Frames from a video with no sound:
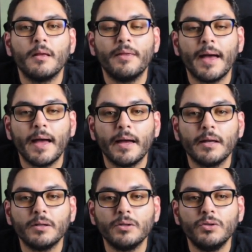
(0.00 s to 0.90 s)

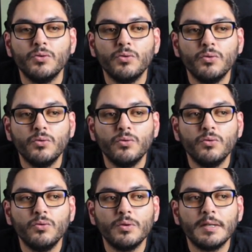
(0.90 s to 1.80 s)
that
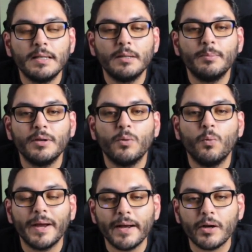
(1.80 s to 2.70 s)
you need to be
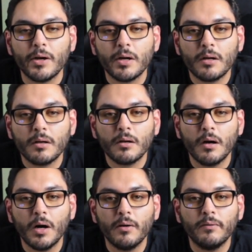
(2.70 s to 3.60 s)
aware
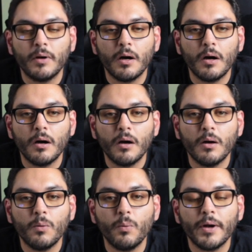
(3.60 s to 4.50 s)
of
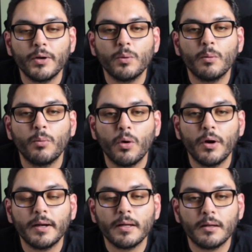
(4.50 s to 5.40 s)
where you were
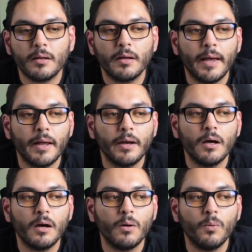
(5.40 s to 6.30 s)
born, and
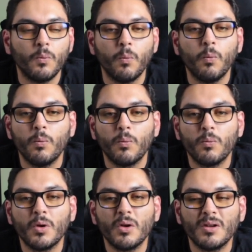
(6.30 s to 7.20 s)

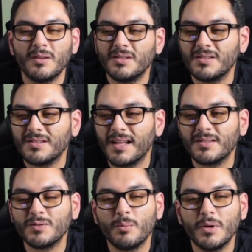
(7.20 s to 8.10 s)
just
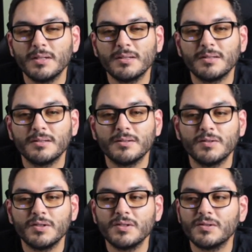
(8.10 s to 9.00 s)
not so much
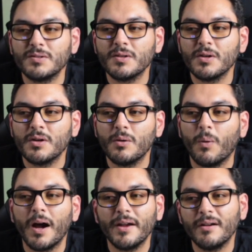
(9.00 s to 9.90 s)
just
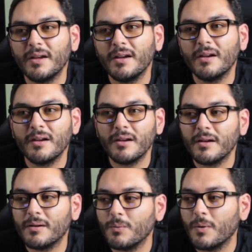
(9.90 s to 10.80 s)
why you're
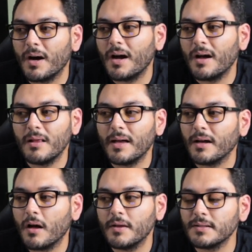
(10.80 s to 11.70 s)
here and why,
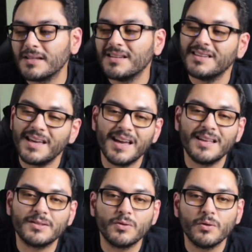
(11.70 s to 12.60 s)
like, all this. Yeah,
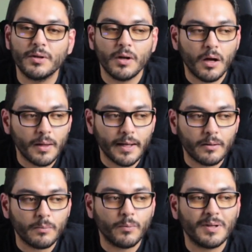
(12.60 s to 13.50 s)
it's cool and all, like,
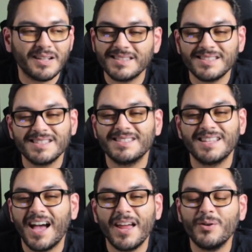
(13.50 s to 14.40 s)
it's just,
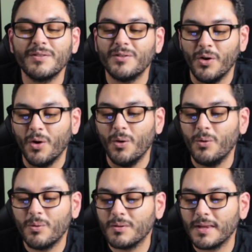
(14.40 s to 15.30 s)
I don't even
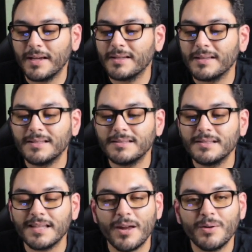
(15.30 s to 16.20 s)
know. Like, it's
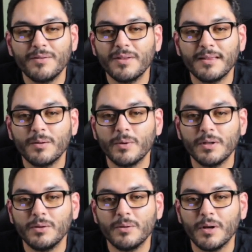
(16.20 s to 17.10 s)
just, I don't even think we
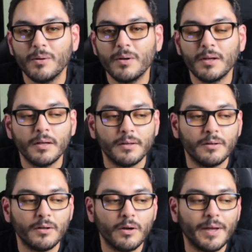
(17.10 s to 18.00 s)
do know,
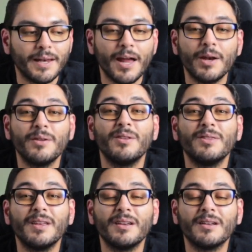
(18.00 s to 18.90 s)
you know, and I don't even
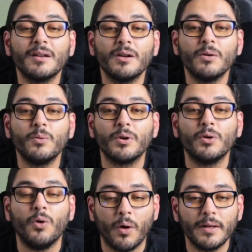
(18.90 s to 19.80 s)
think we're
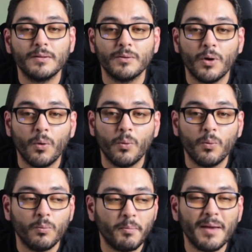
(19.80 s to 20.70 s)
going to know.
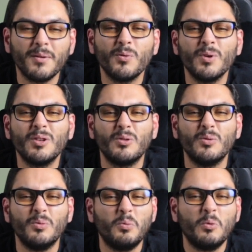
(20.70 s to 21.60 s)
Maybe we
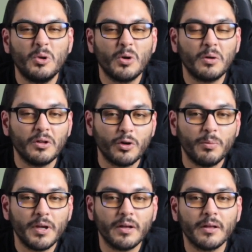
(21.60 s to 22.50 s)
know a little
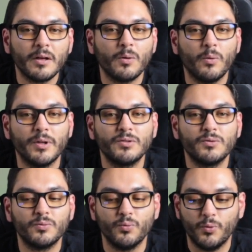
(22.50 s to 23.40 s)
bit
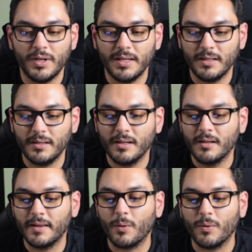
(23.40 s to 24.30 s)
once we,
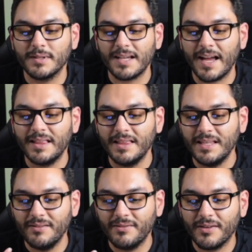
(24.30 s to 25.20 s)
like, once I
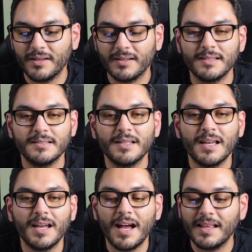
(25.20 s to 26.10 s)
leave, because
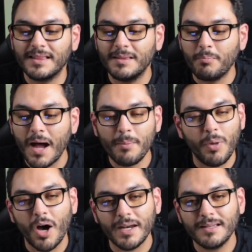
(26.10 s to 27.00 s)
my
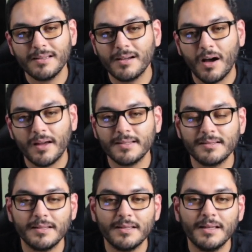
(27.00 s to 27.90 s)
body,
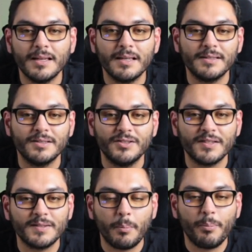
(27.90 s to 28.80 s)
honestly, is
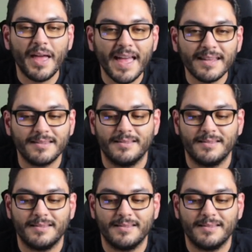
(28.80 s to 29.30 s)
just a pet.